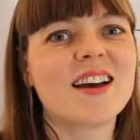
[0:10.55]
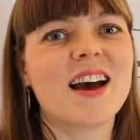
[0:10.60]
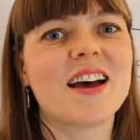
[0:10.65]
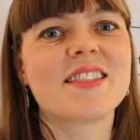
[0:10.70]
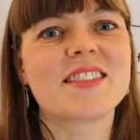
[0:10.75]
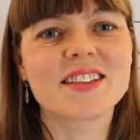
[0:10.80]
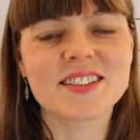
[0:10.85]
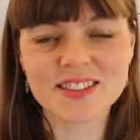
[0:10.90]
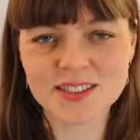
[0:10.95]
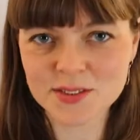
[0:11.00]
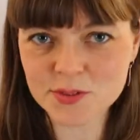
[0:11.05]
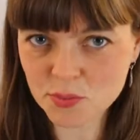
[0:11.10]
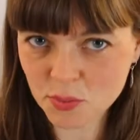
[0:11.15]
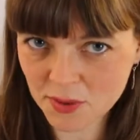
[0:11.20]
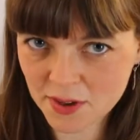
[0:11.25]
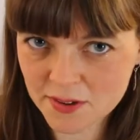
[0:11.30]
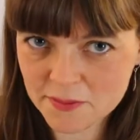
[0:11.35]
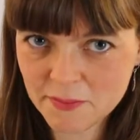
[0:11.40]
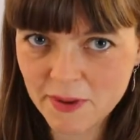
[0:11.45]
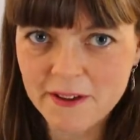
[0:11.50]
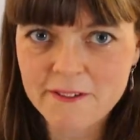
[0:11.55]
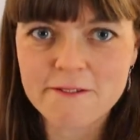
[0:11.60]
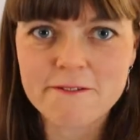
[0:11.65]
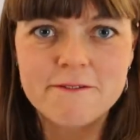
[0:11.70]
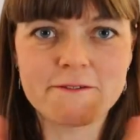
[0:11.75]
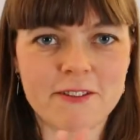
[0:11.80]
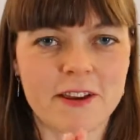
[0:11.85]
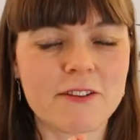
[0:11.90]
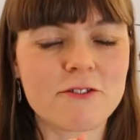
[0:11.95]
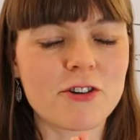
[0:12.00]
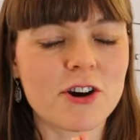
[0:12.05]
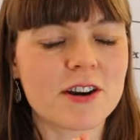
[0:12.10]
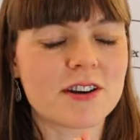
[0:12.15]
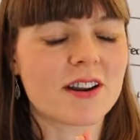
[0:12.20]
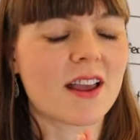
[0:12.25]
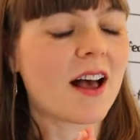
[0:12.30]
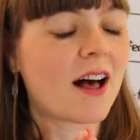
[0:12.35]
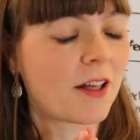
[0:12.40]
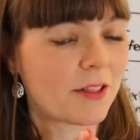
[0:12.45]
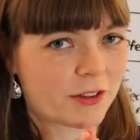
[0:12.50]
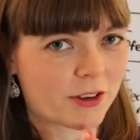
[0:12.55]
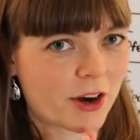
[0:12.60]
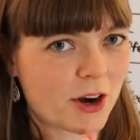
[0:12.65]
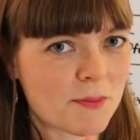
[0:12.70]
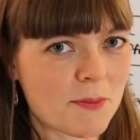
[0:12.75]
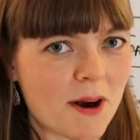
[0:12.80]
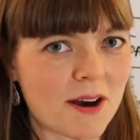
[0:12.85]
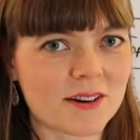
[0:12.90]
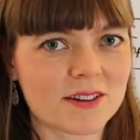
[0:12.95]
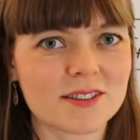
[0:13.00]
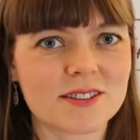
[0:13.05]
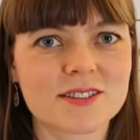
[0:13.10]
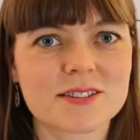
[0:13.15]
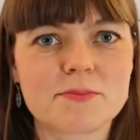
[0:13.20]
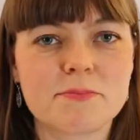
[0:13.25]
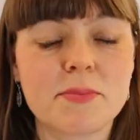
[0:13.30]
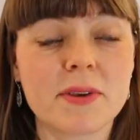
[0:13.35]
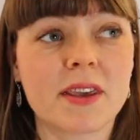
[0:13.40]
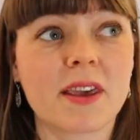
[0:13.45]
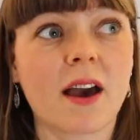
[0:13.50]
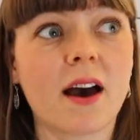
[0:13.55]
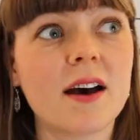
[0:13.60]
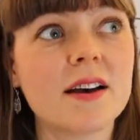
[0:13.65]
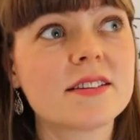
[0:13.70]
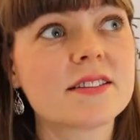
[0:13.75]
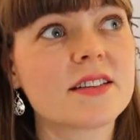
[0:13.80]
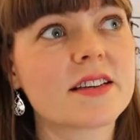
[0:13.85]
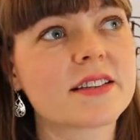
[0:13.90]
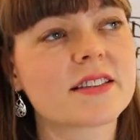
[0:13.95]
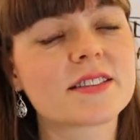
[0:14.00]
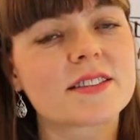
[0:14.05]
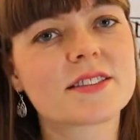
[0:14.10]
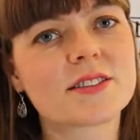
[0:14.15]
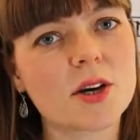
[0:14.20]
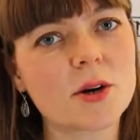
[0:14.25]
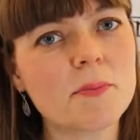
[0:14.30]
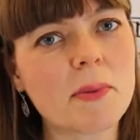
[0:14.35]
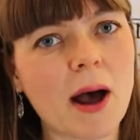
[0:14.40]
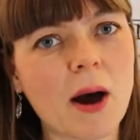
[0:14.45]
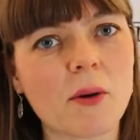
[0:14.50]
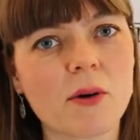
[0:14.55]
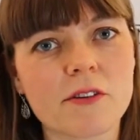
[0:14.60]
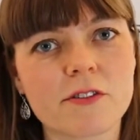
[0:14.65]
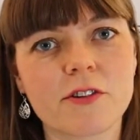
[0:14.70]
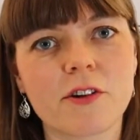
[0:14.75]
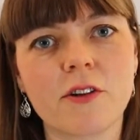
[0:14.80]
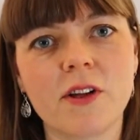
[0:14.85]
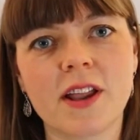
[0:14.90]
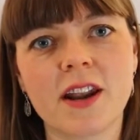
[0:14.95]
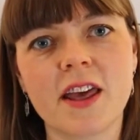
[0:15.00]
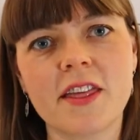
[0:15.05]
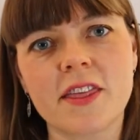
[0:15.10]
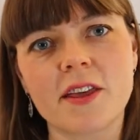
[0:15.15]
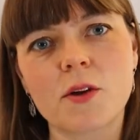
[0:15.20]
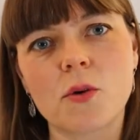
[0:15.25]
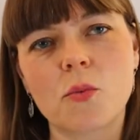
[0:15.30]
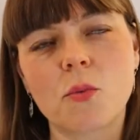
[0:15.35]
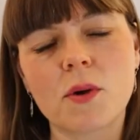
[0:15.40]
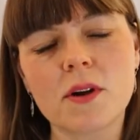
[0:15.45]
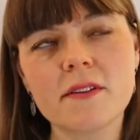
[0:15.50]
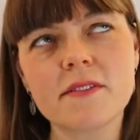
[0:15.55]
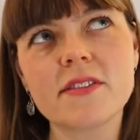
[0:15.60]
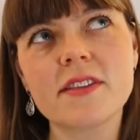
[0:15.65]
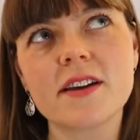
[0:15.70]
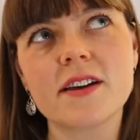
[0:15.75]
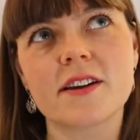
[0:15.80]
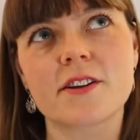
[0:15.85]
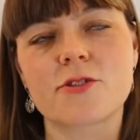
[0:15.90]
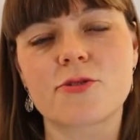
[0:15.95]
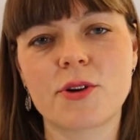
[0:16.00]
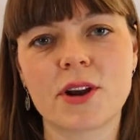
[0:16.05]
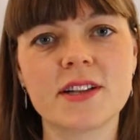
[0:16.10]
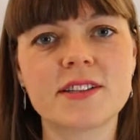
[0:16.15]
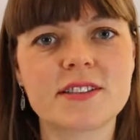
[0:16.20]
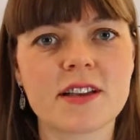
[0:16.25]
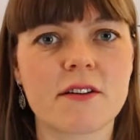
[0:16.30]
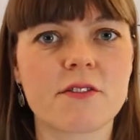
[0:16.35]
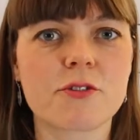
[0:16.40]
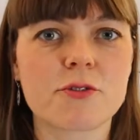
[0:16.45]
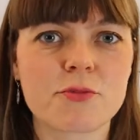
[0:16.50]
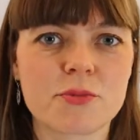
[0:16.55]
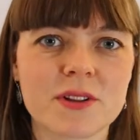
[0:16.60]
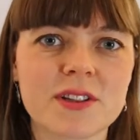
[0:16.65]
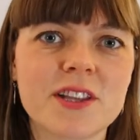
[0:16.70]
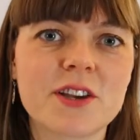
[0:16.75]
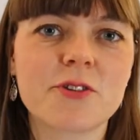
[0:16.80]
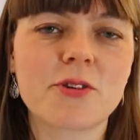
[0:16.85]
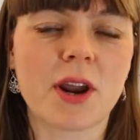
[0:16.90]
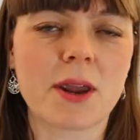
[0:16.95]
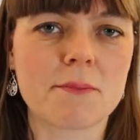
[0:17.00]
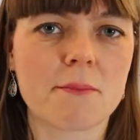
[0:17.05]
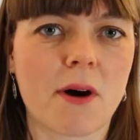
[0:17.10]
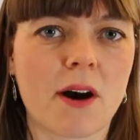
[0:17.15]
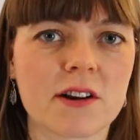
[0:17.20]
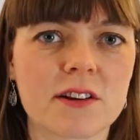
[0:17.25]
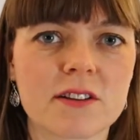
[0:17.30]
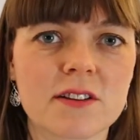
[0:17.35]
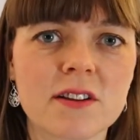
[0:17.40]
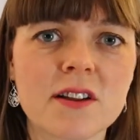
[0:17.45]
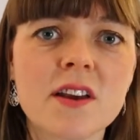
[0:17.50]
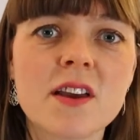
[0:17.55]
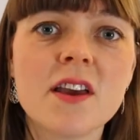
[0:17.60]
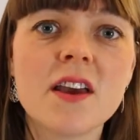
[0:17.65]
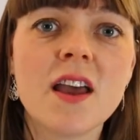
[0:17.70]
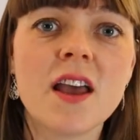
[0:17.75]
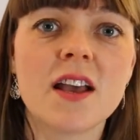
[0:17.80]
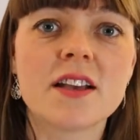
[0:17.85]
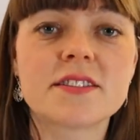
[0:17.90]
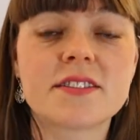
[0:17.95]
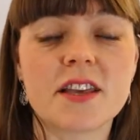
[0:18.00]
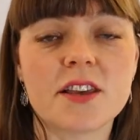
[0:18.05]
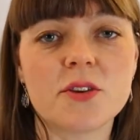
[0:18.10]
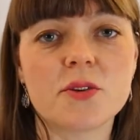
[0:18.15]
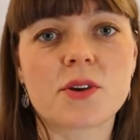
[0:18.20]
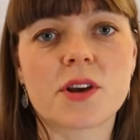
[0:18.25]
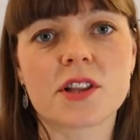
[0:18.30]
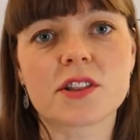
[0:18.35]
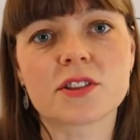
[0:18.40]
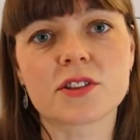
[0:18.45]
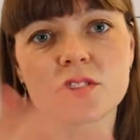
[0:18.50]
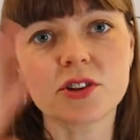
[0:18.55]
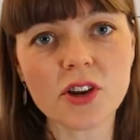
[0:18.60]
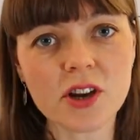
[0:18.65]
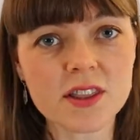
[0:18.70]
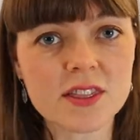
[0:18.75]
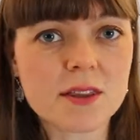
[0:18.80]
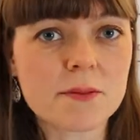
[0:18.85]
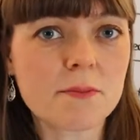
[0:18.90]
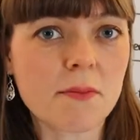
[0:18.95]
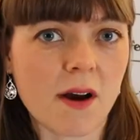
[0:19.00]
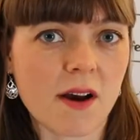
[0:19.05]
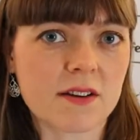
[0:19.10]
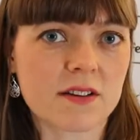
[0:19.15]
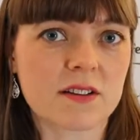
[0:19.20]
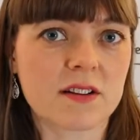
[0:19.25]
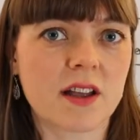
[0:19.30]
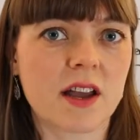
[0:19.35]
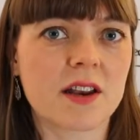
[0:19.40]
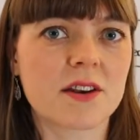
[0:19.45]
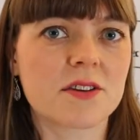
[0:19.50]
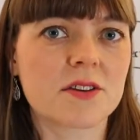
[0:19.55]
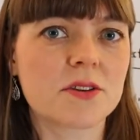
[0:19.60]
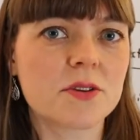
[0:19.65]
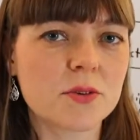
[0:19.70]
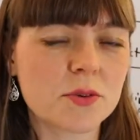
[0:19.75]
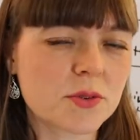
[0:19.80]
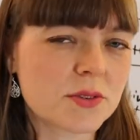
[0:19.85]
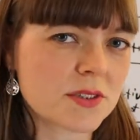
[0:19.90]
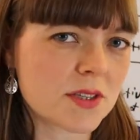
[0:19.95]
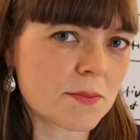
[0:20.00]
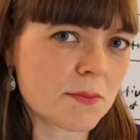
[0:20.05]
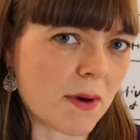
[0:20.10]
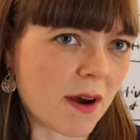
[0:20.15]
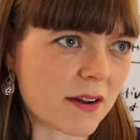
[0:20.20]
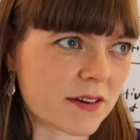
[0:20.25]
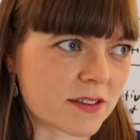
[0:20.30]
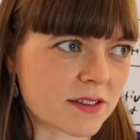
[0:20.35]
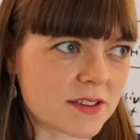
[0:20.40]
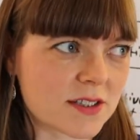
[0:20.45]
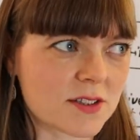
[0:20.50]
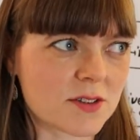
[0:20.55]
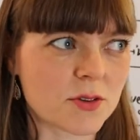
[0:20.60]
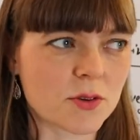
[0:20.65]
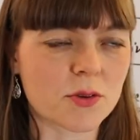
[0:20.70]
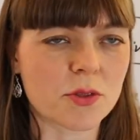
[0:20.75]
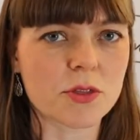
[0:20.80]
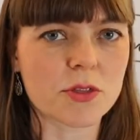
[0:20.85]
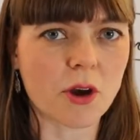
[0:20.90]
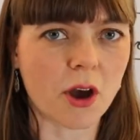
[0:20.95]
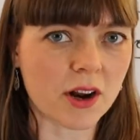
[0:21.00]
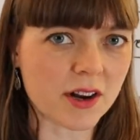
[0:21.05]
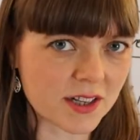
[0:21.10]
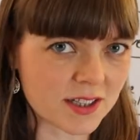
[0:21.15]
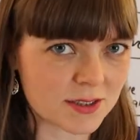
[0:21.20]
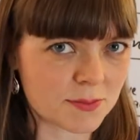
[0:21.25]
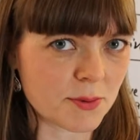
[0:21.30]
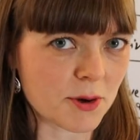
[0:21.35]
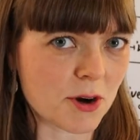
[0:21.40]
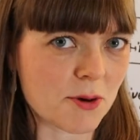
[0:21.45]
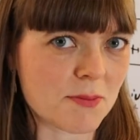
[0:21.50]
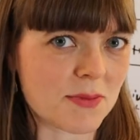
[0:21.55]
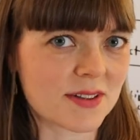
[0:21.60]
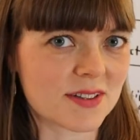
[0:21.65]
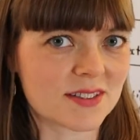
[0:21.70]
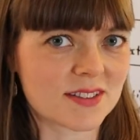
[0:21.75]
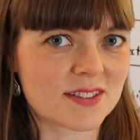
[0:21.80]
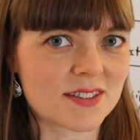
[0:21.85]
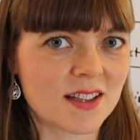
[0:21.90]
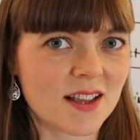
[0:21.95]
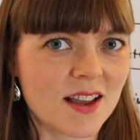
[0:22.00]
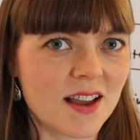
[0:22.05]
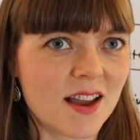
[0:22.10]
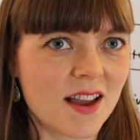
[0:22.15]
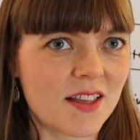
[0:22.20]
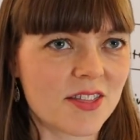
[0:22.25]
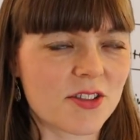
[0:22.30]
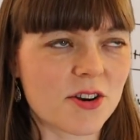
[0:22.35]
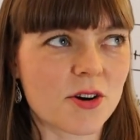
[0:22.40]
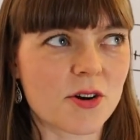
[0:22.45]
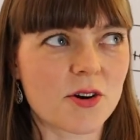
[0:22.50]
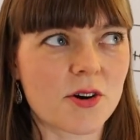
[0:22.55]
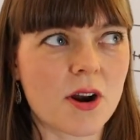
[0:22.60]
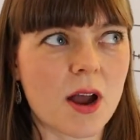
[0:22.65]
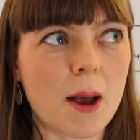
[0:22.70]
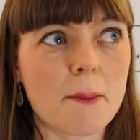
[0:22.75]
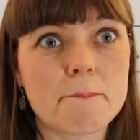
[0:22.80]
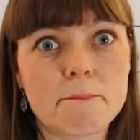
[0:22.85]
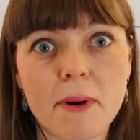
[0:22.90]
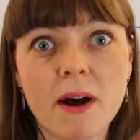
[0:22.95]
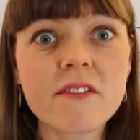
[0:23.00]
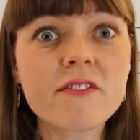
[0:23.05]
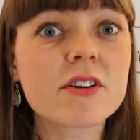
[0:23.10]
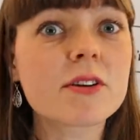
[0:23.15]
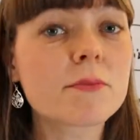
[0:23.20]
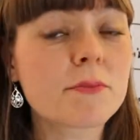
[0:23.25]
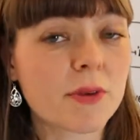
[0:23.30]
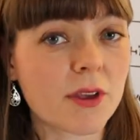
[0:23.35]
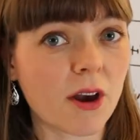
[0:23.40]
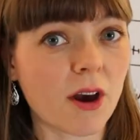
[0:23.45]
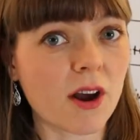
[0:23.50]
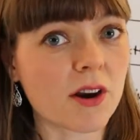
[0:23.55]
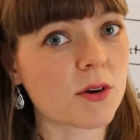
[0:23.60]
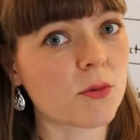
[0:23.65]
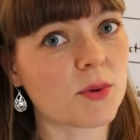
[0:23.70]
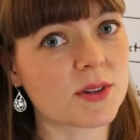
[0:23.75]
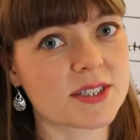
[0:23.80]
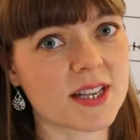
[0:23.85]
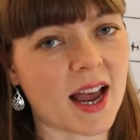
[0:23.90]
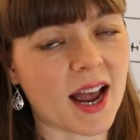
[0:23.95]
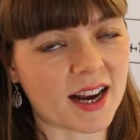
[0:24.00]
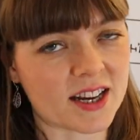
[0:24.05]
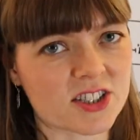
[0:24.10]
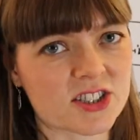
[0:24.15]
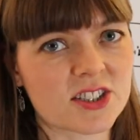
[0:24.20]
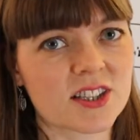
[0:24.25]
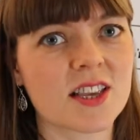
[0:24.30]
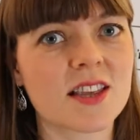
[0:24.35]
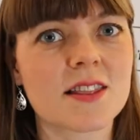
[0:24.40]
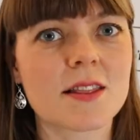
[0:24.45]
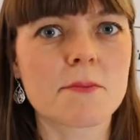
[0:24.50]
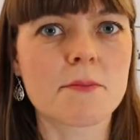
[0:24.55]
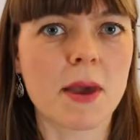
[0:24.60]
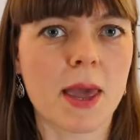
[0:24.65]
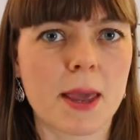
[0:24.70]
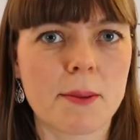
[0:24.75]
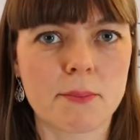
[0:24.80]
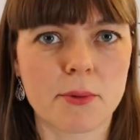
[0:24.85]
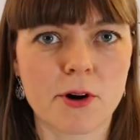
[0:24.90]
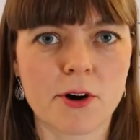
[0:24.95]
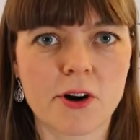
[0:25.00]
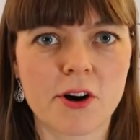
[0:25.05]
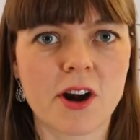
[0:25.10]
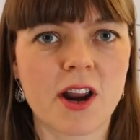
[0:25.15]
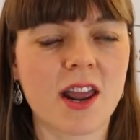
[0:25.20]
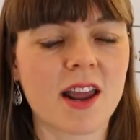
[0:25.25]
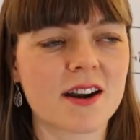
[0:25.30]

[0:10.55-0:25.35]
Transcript: And this is one of my favorite healthcare models because it's so powerful, and I think one of the traits of a really great model is that you can look at the model and use the model to do thought experiments that are above and beyond what's actually in the paper.